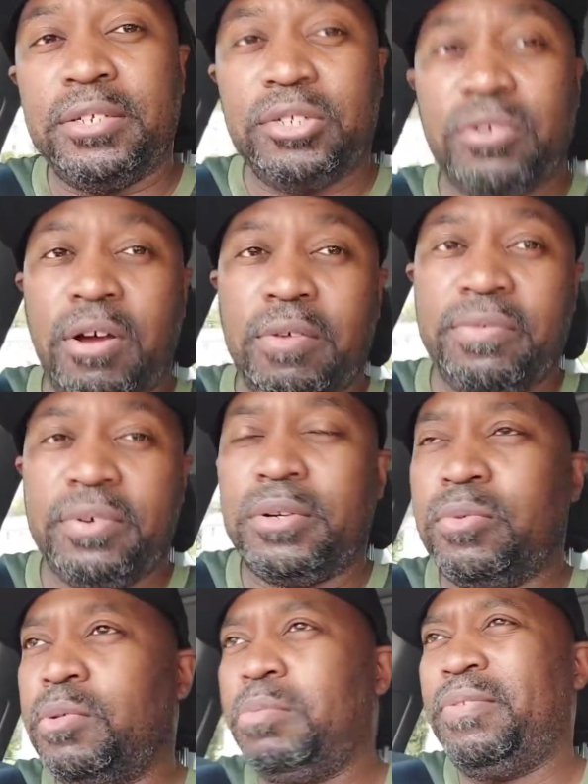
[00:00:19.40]
Crawford
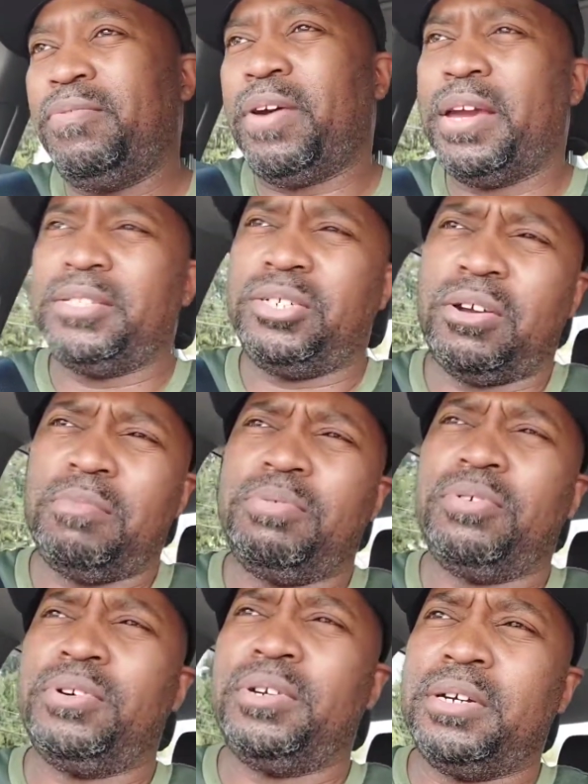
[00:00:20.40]
will be fighting Shawn
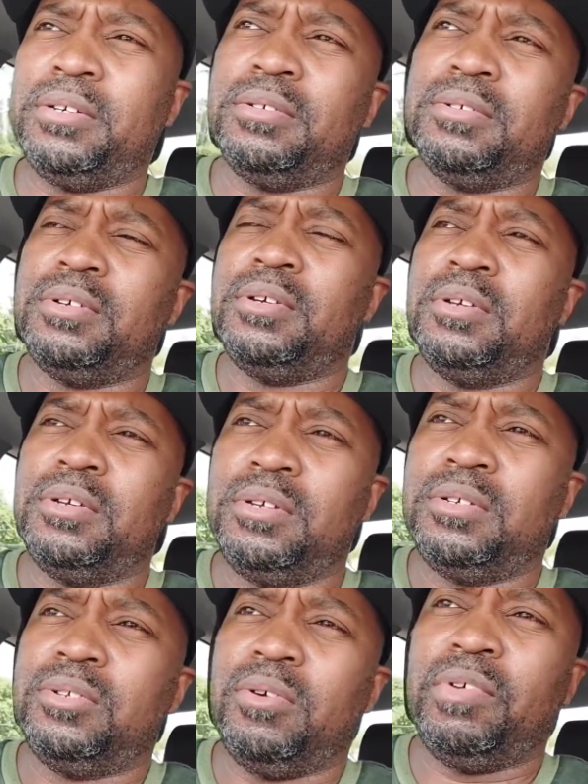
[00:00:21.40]
Porter
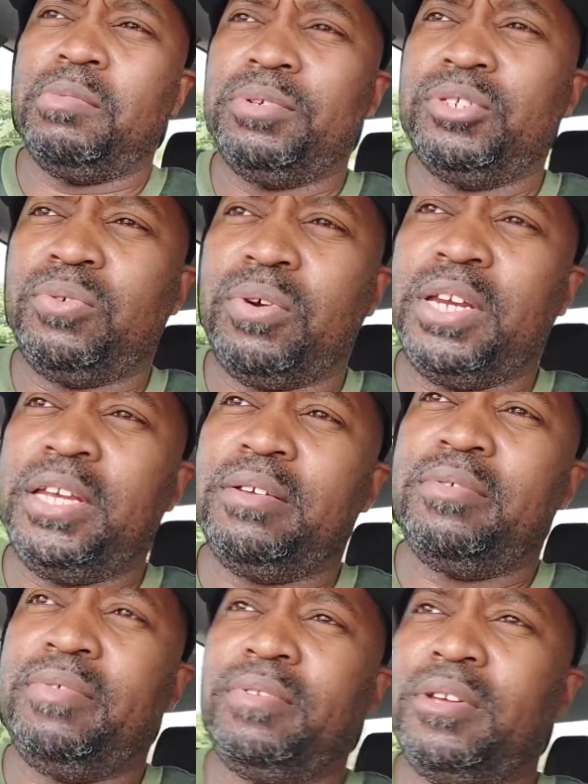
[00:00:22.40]
November
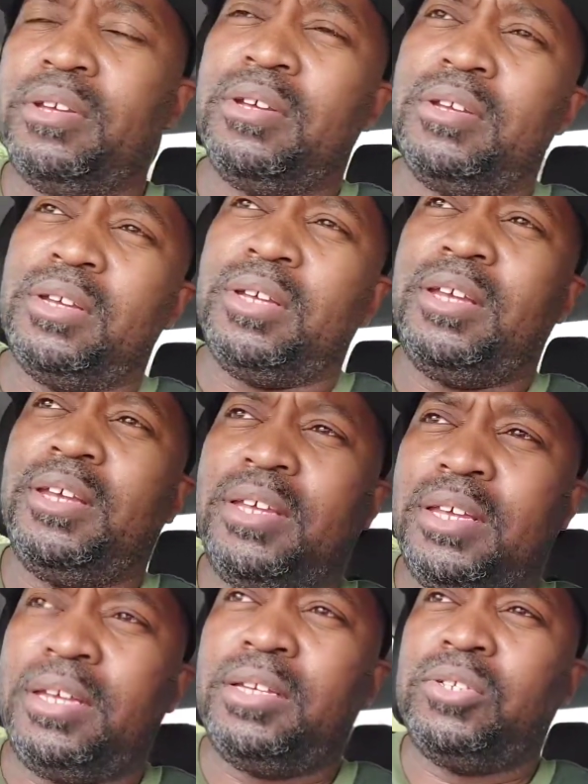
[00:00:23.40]

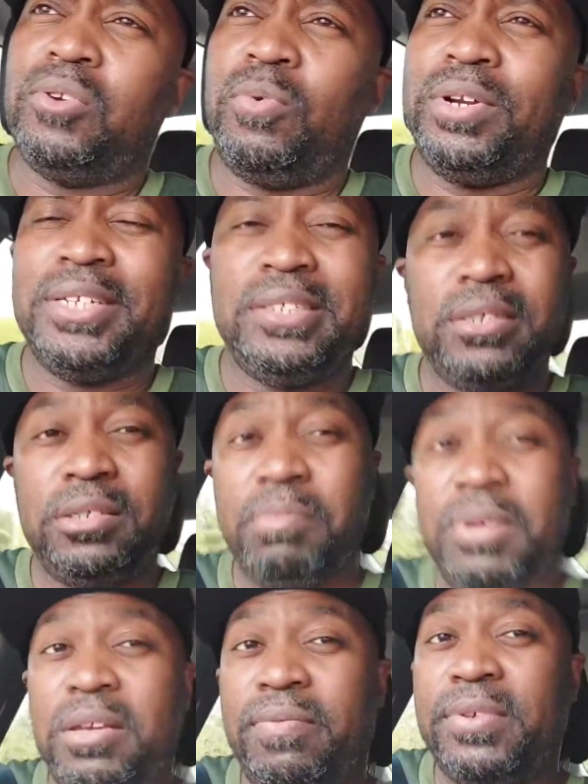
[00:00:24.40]
20th. So what does this
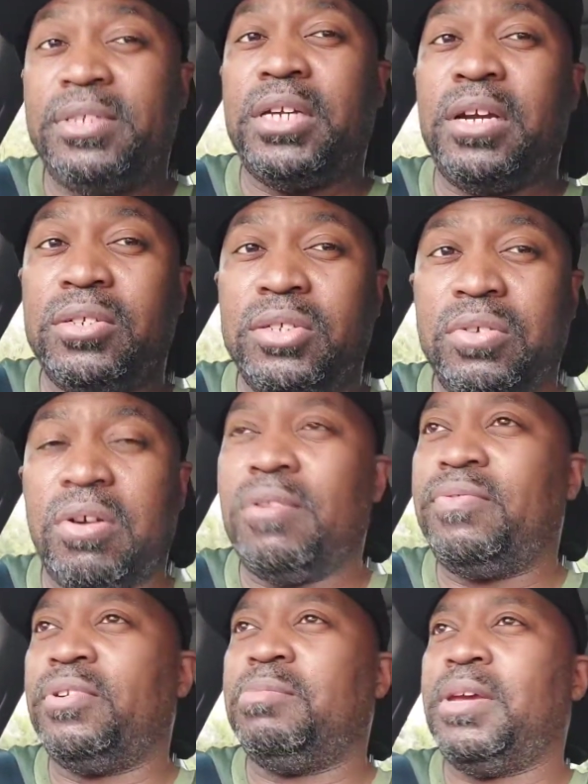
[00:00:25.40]
mean for Terence
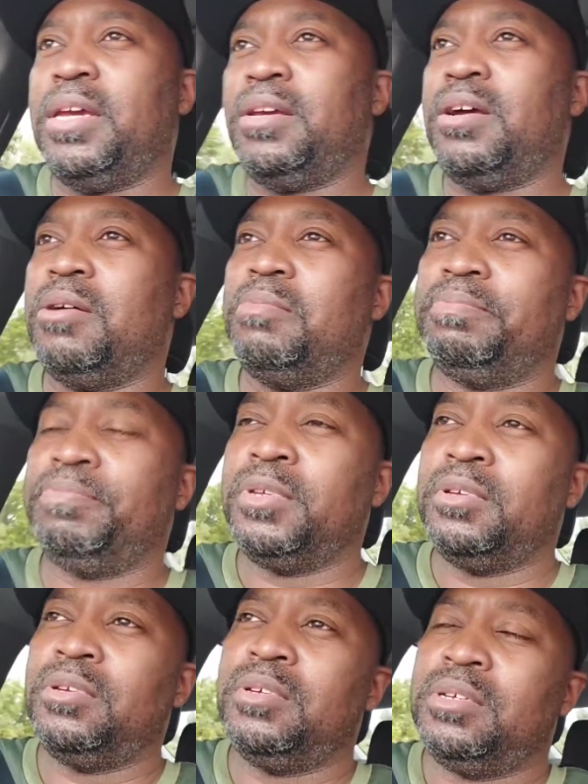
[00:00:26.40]
Crawford,
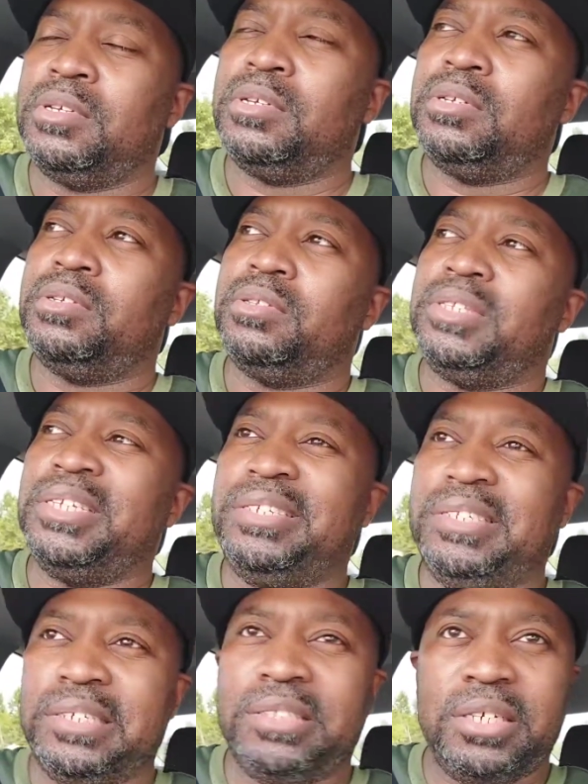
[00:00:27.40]
man? This
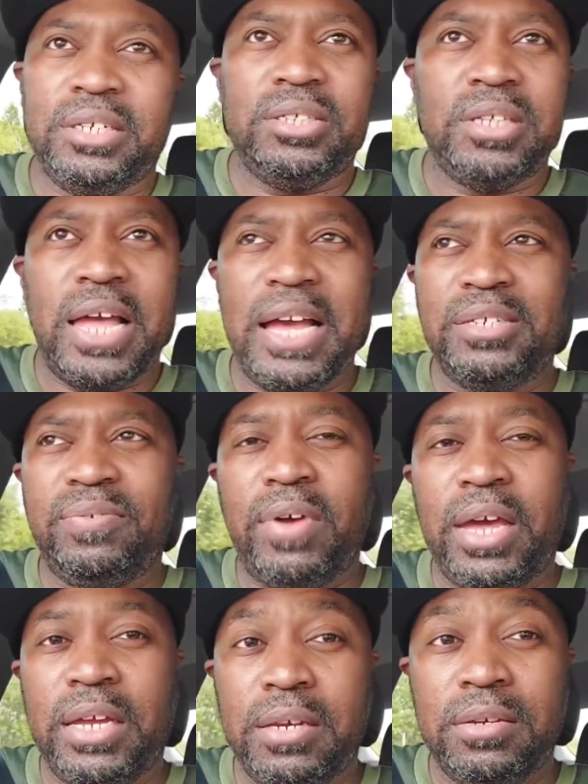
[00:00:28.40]
is his last
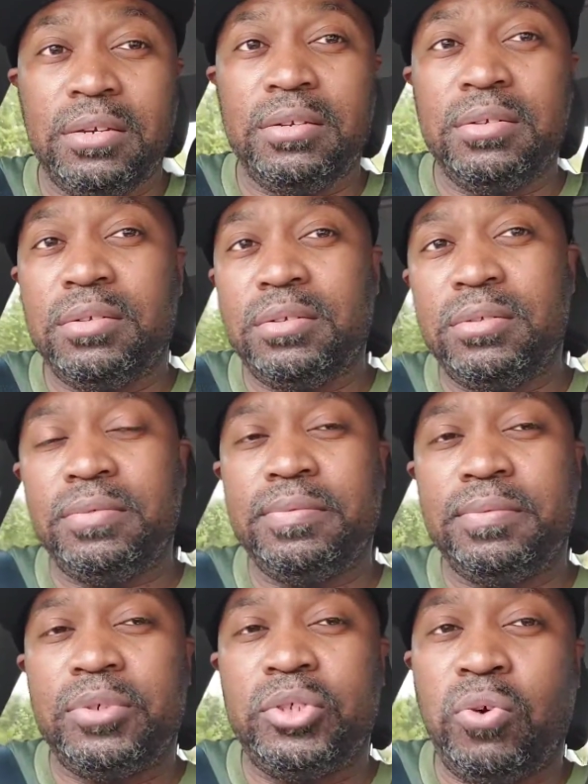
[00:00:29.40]
fight.
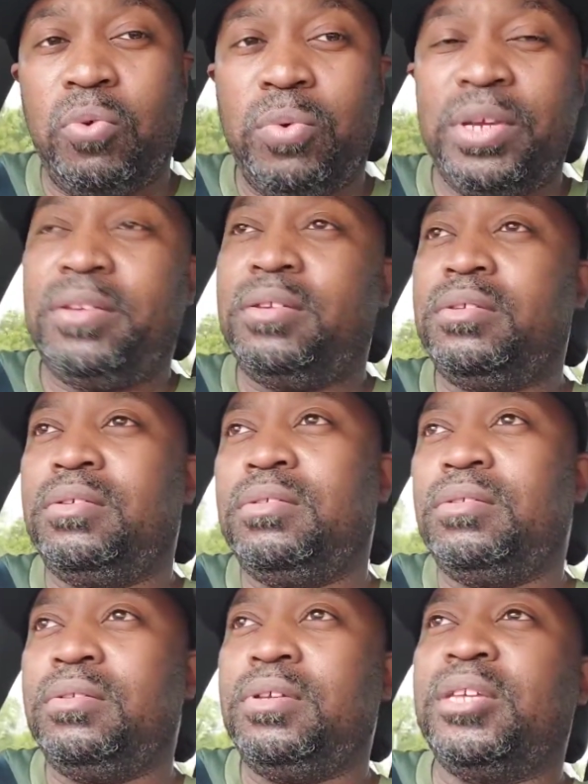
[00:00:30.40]
So
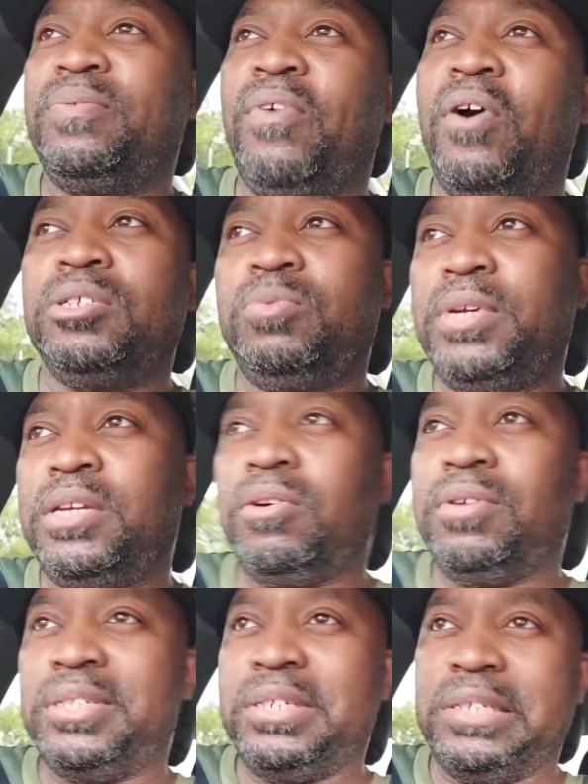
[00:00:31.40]
as far as we know,
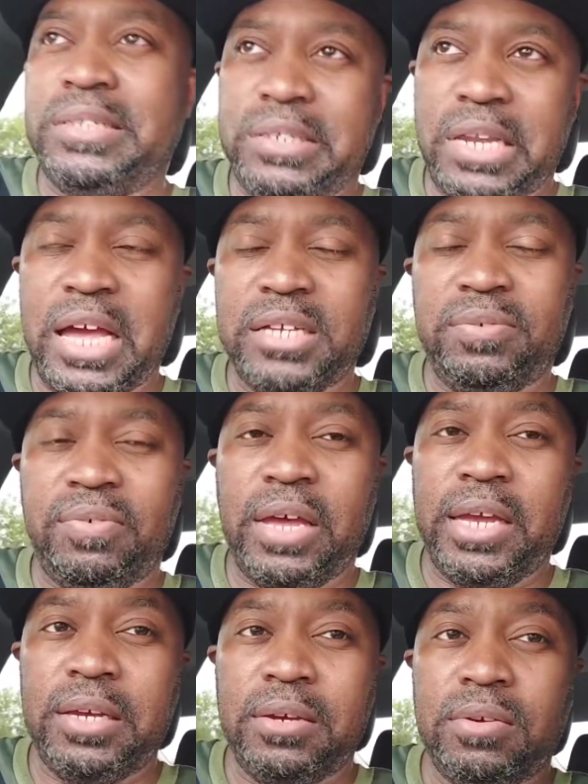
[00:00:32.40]
this is his last
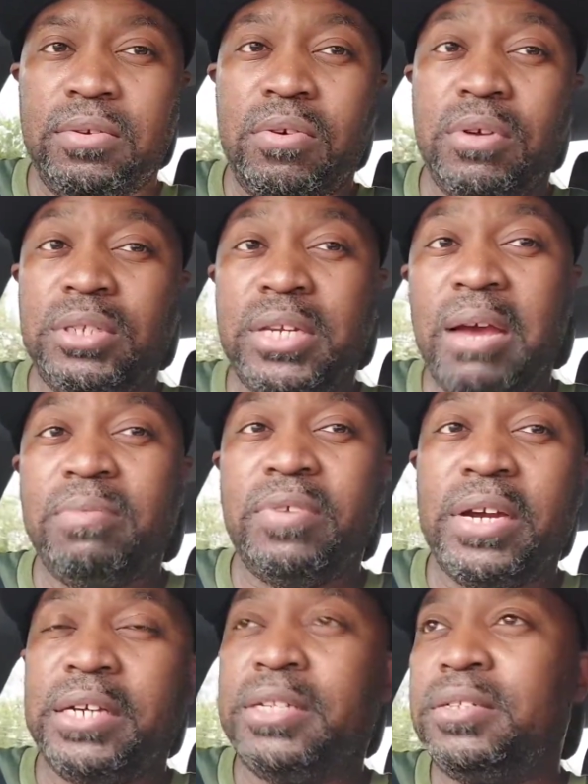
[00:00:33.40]
fight on Top
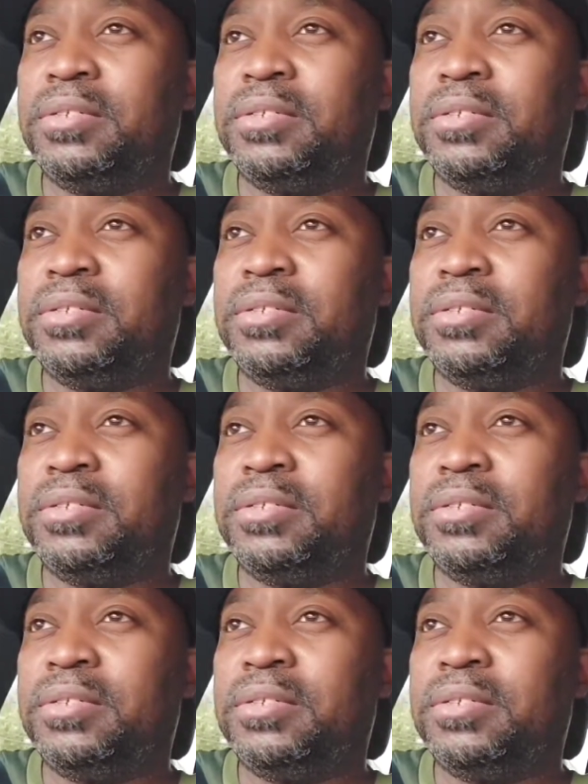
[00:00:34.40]
Rank.